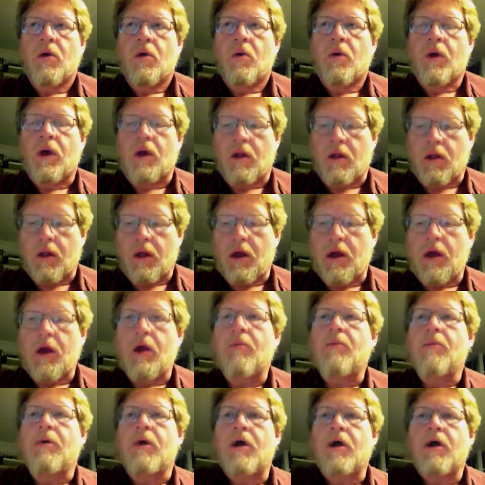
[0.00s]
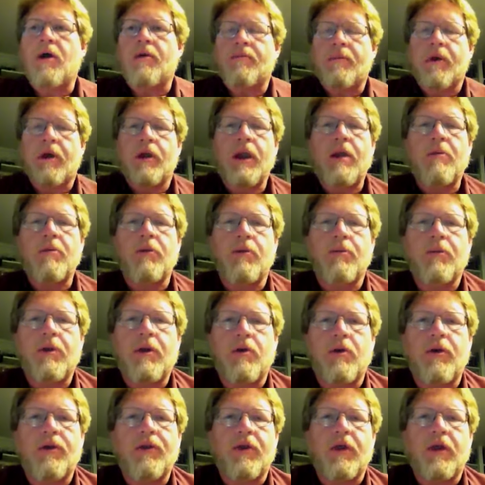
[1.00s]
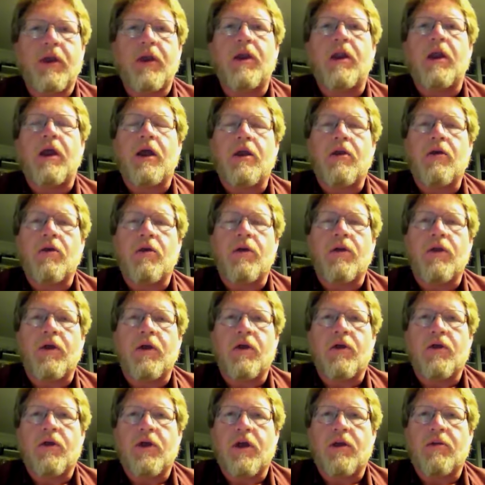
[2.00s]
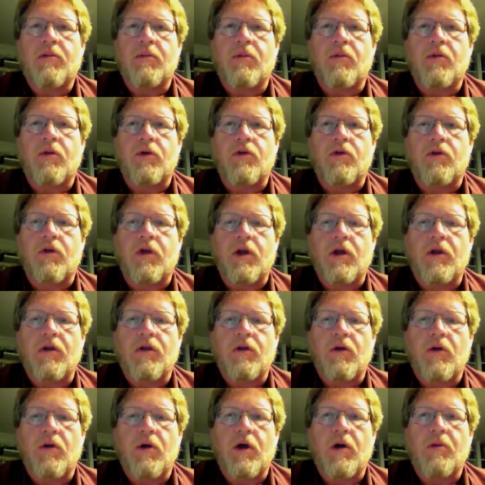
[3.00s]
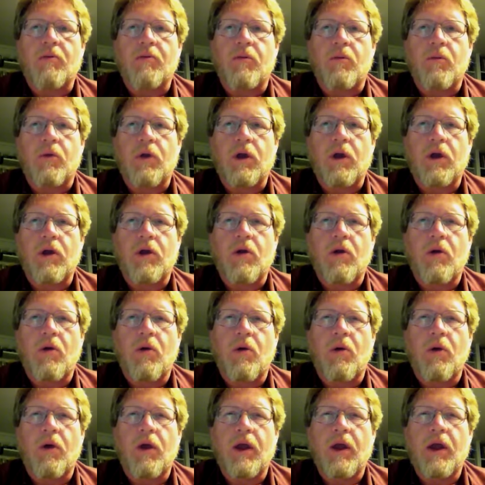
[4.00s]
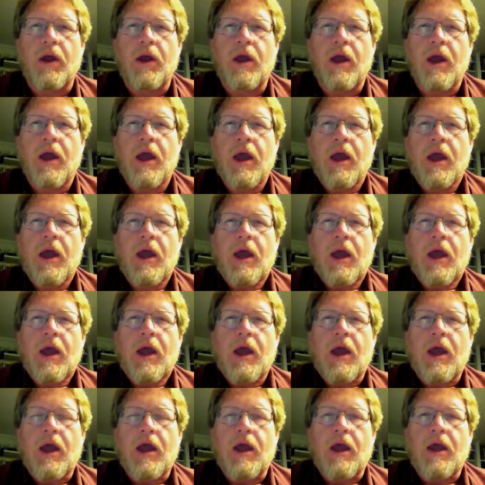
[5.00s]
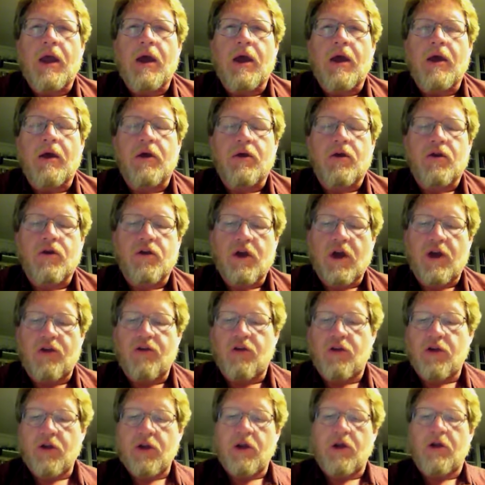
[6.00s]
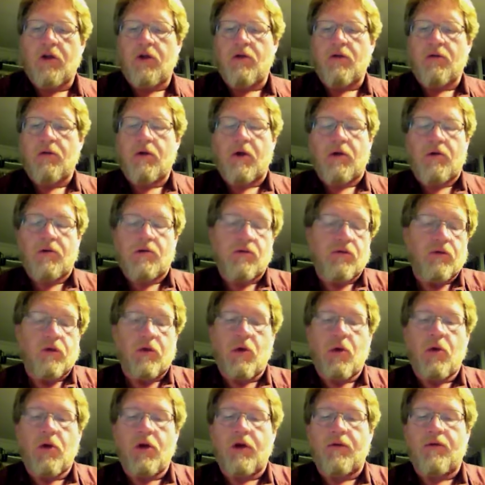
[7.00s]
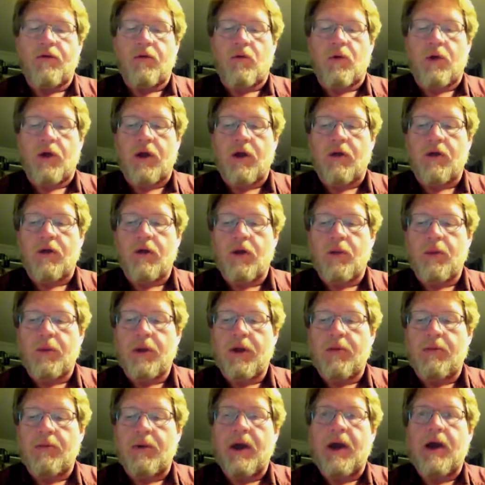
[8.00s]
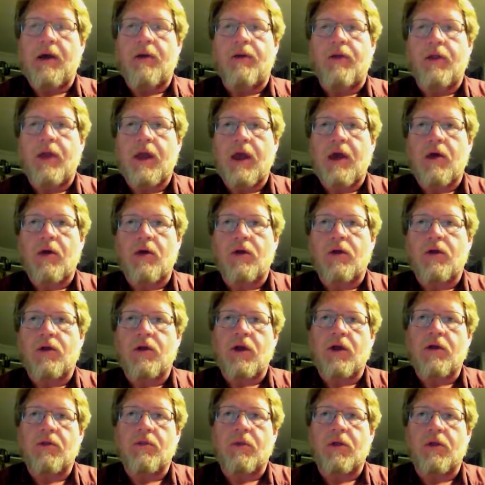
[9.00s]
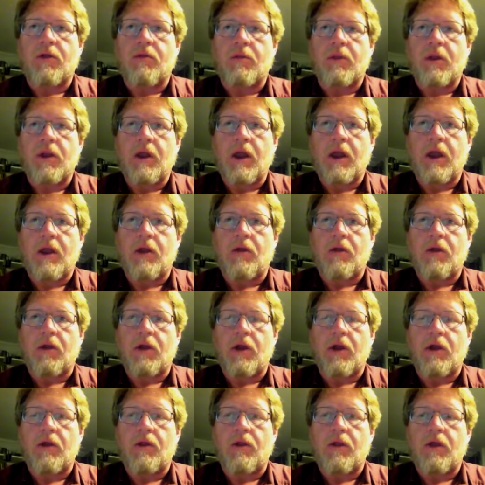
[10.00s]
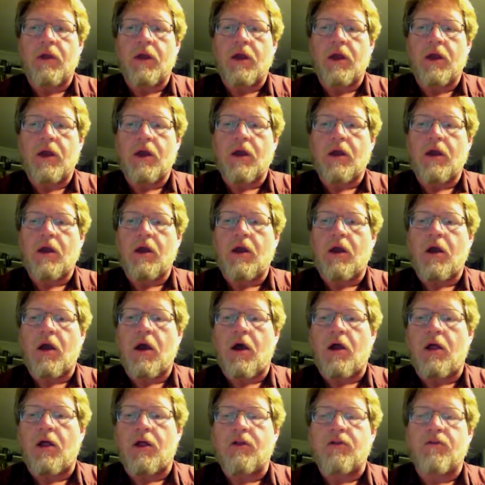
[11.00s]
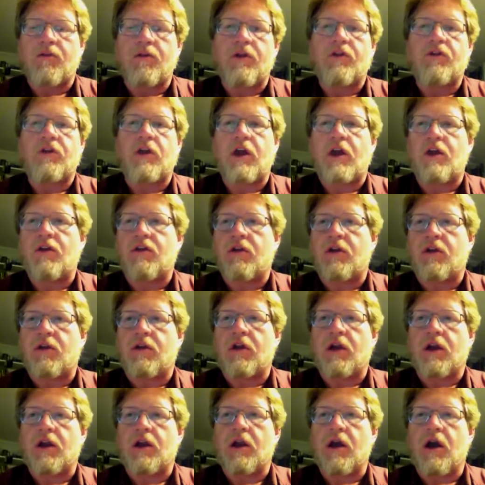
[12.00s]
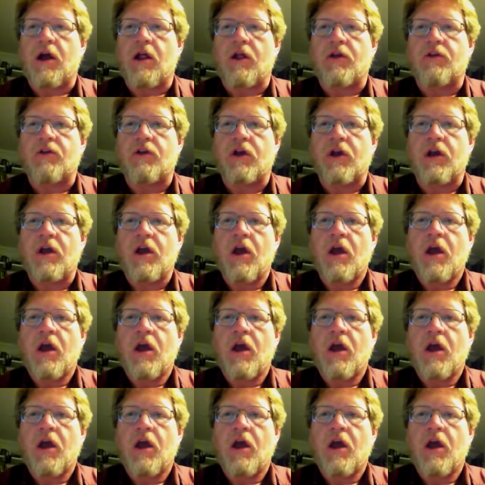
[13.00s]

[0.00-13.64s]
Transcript: Well, I'm unable to be with you today during the assessment retreat, so I'm recording a session here, recording for you a little bit about how assessment's been handled in the College of Education and Technology